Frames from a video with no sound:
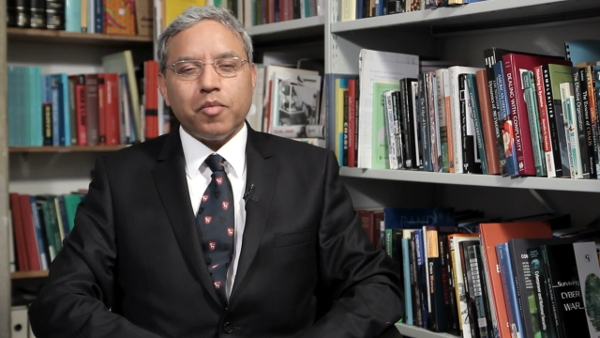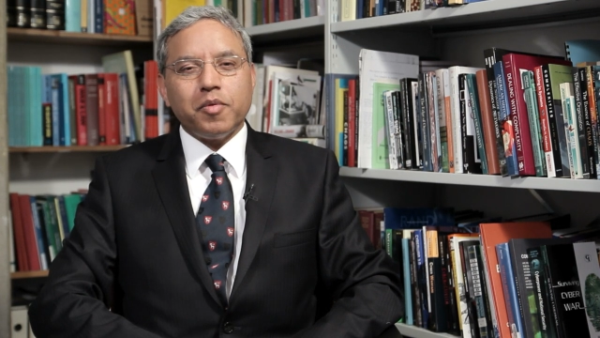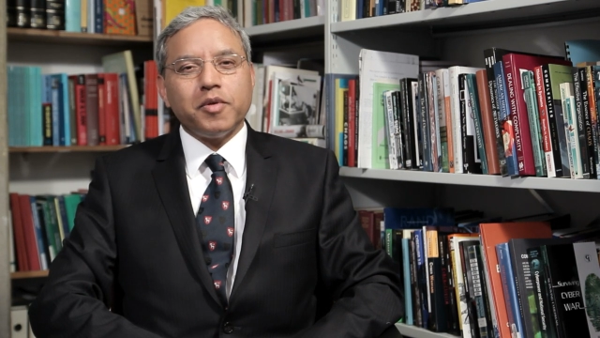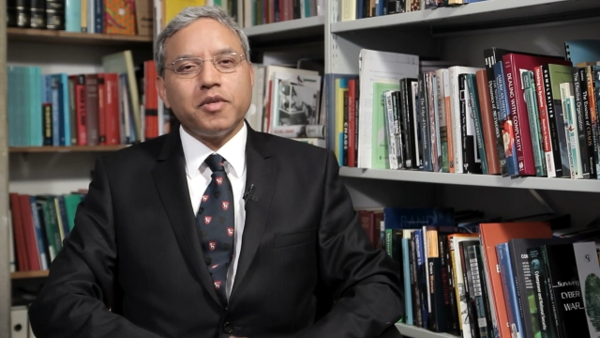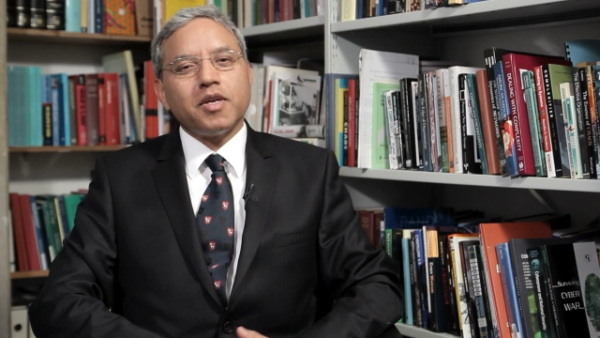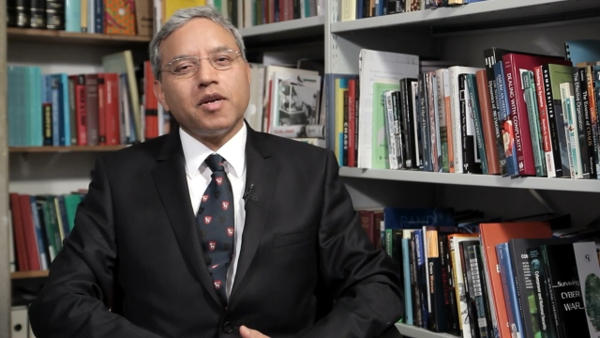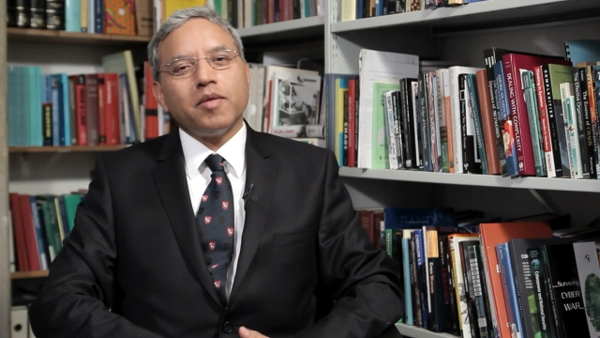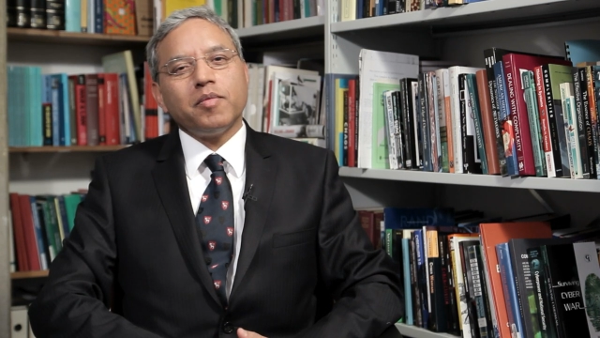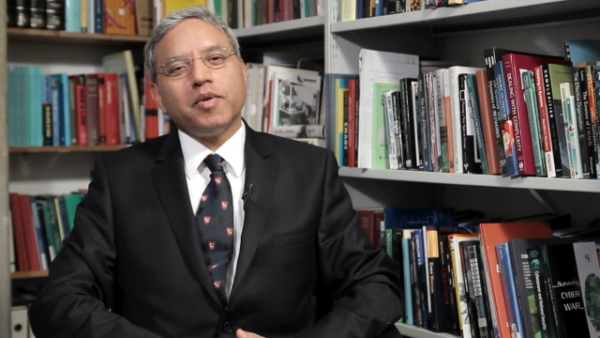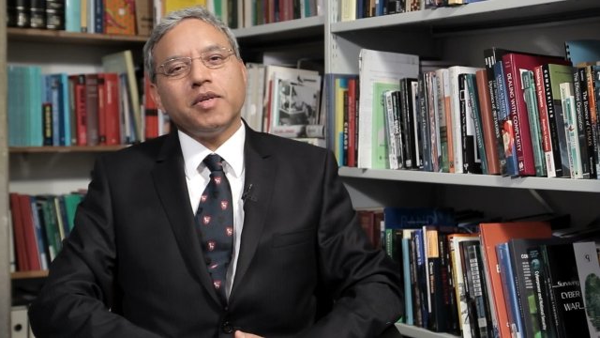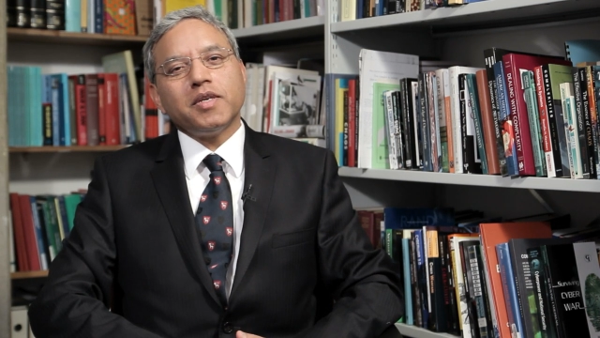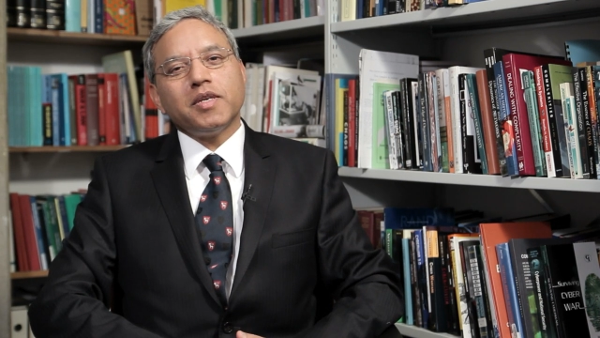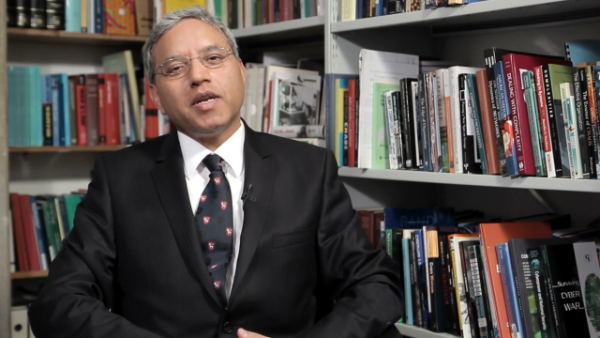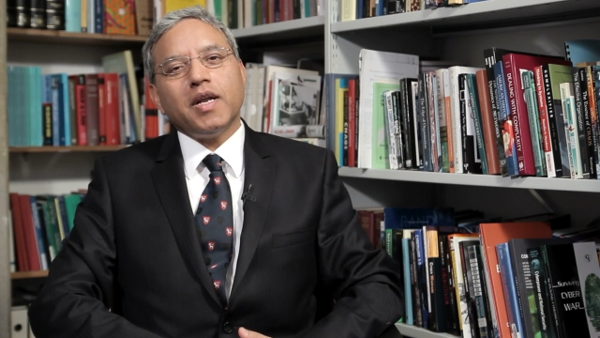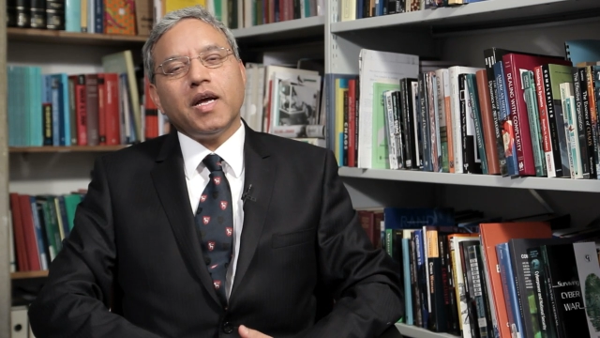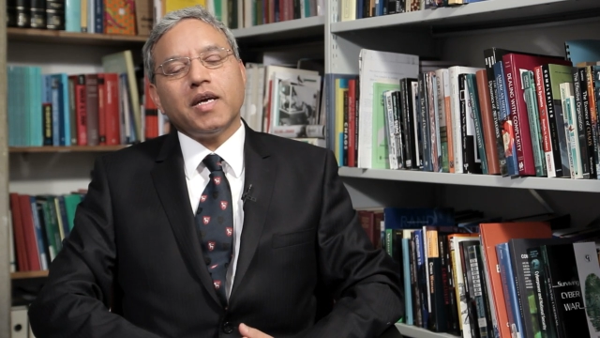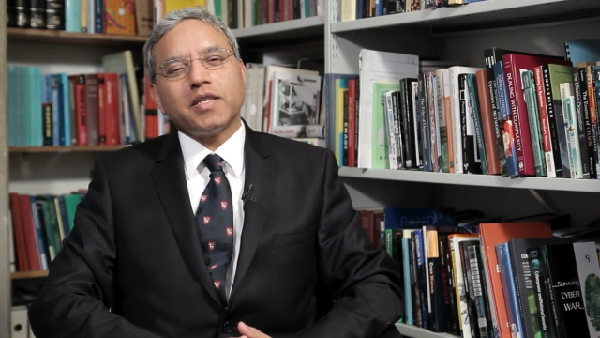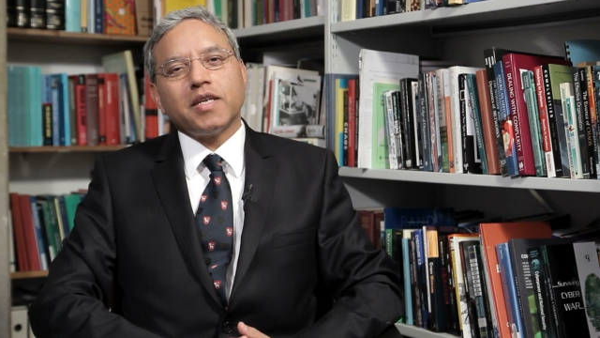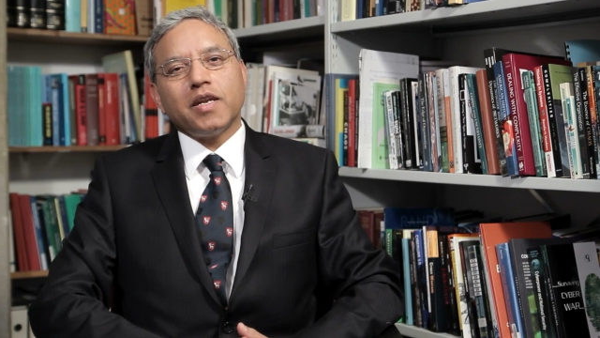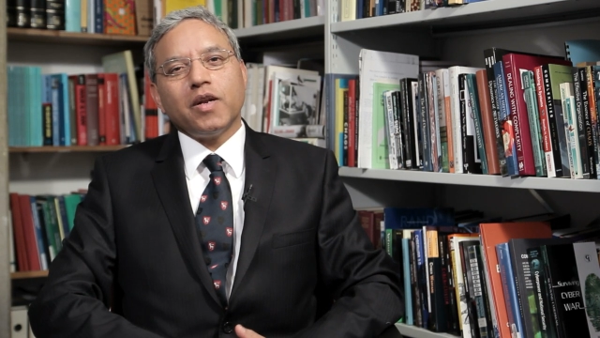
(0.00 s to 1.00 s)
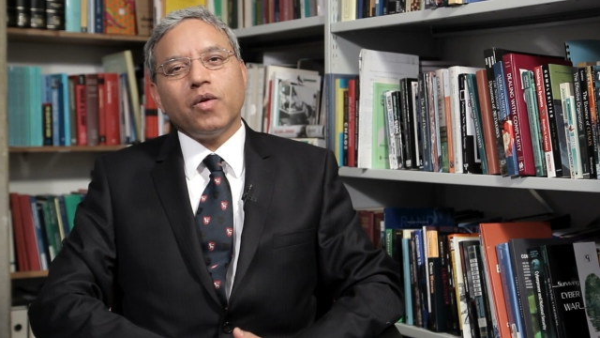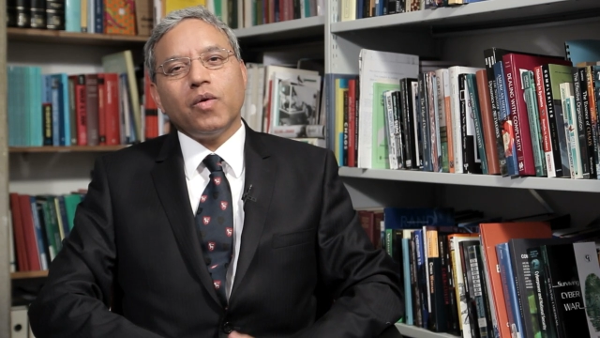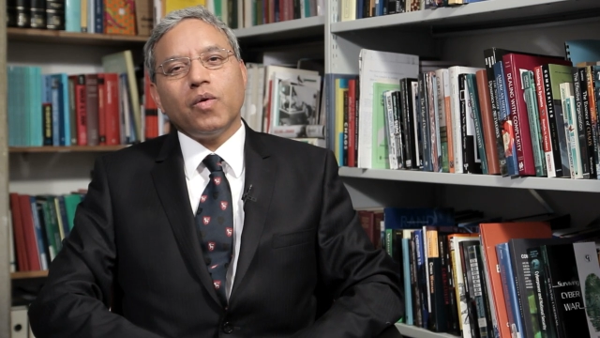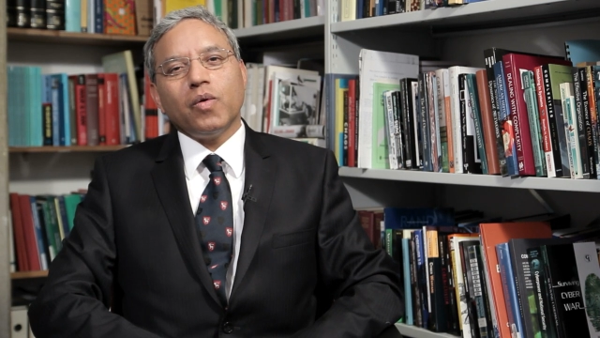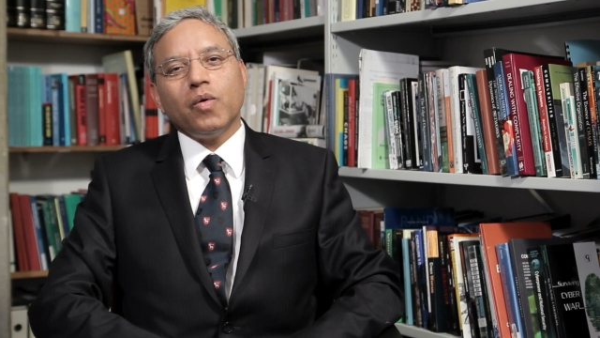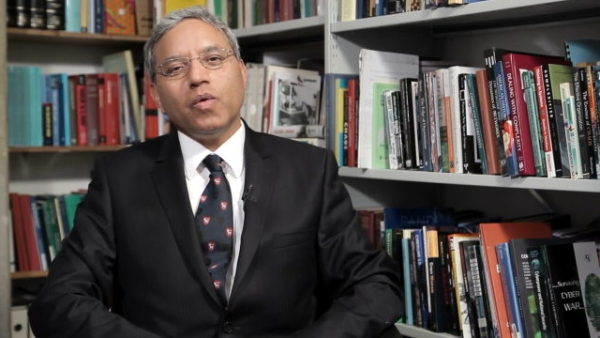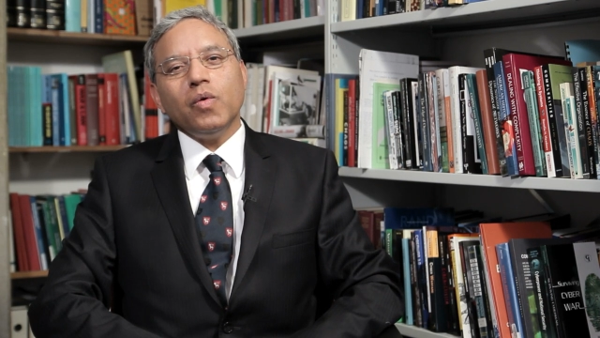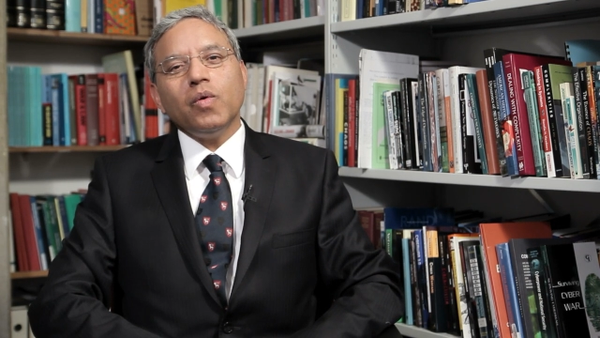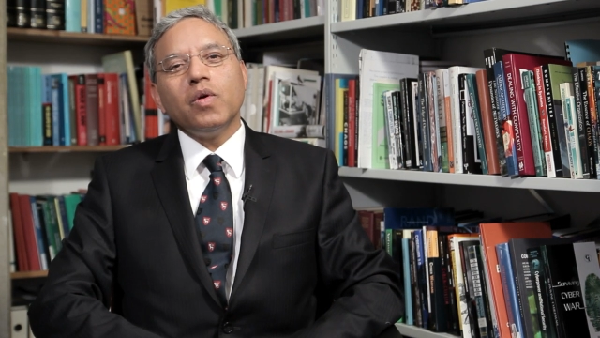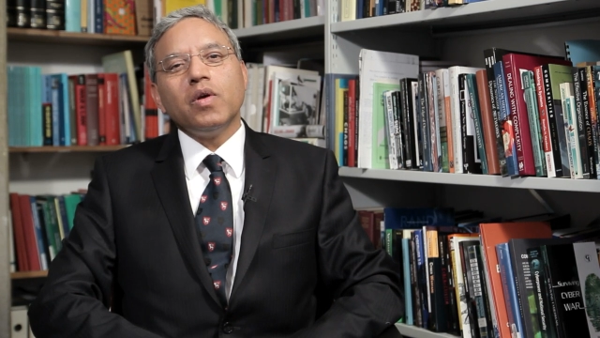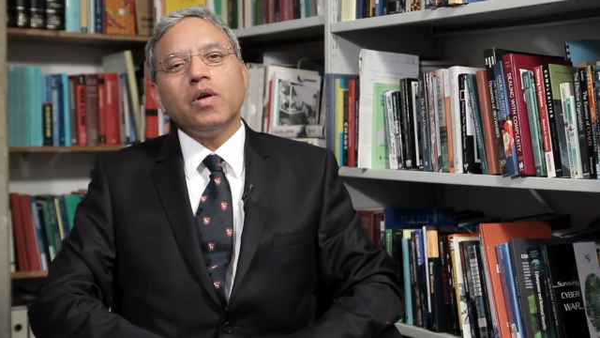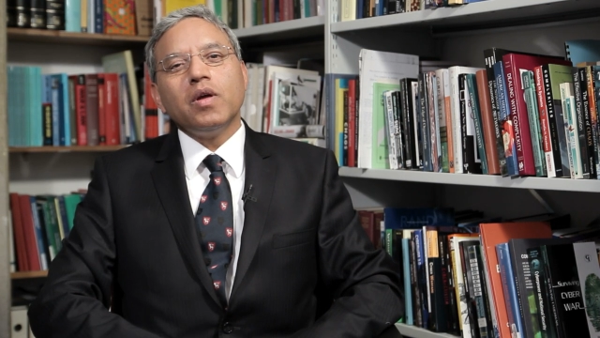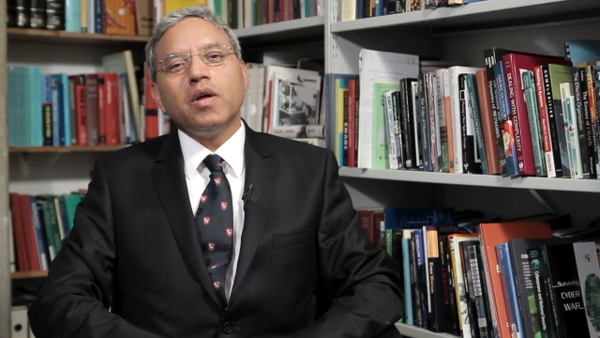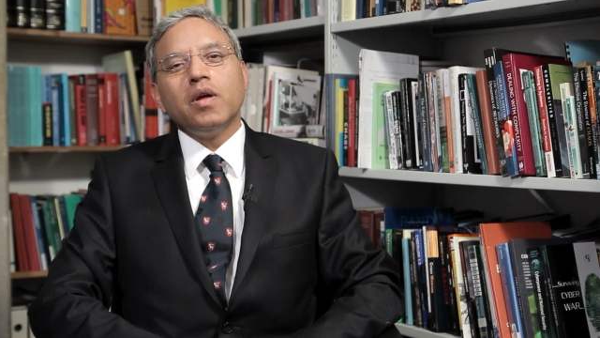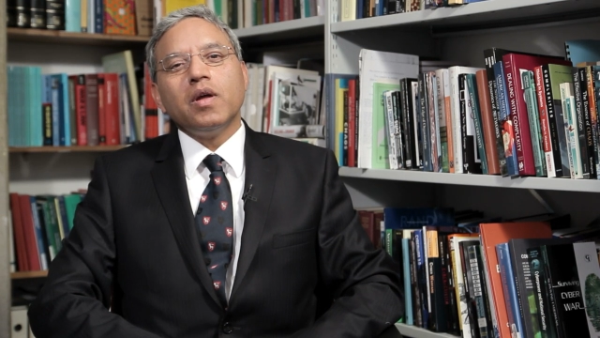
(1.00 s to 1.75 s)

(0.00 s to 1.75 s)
Professor of International Law